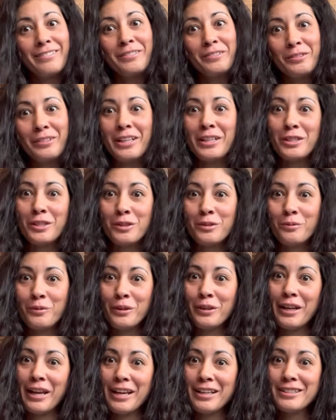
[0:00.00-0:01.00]
that's
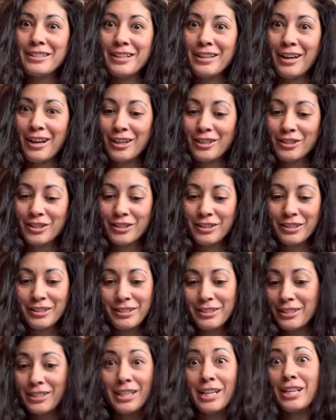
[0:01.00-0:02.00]
what
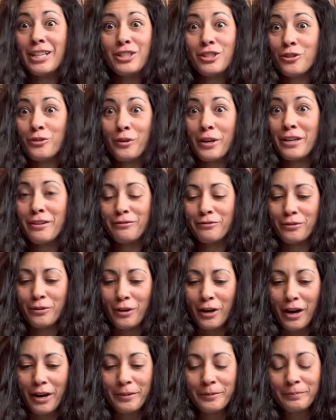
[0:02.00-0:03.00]
antioxidants is great
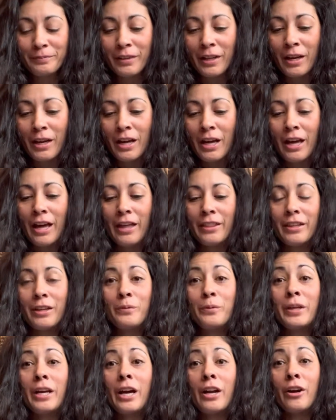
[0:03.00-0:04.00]
for. Then
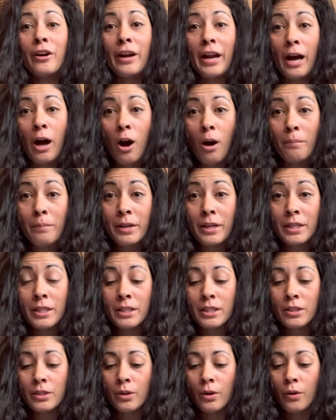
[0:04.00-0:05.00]
we got our
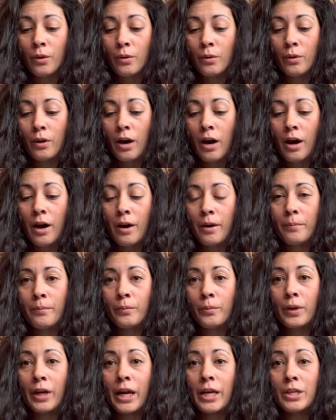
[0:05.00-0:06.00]
almonds. So
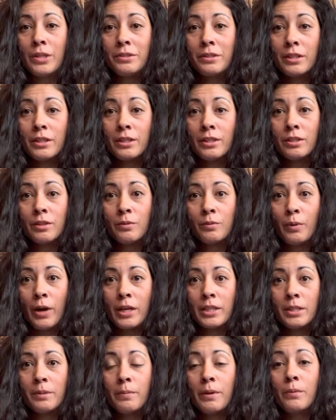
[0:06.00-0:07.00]
what I used in this
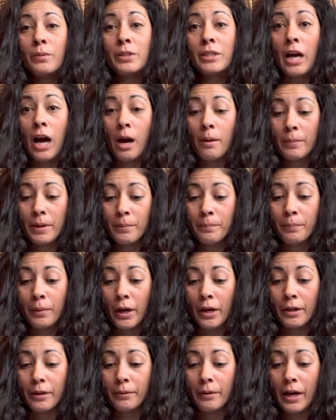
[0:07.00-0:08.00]
recipe was almond
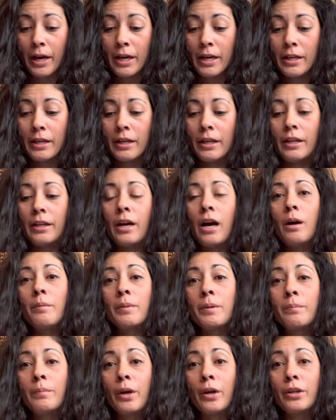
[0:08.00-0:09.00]
butter, right? And
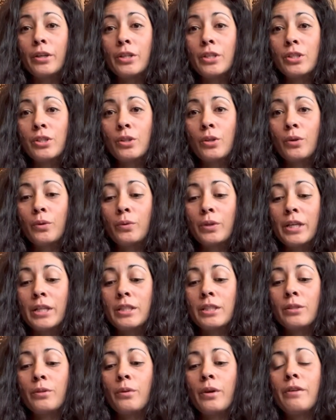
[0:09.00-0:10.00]
almond butter is known,
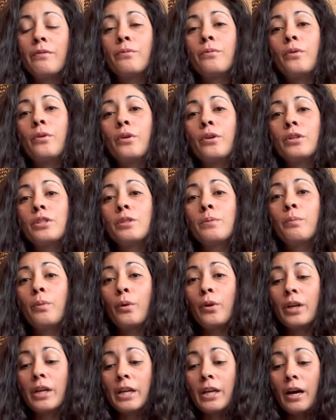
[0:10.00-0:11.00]
it's great for
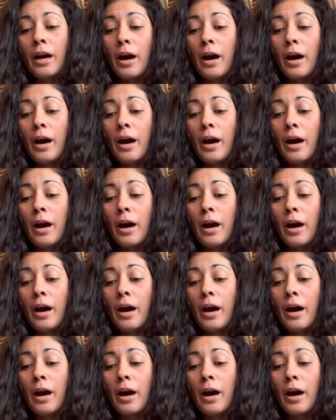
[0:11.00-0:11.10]
supporting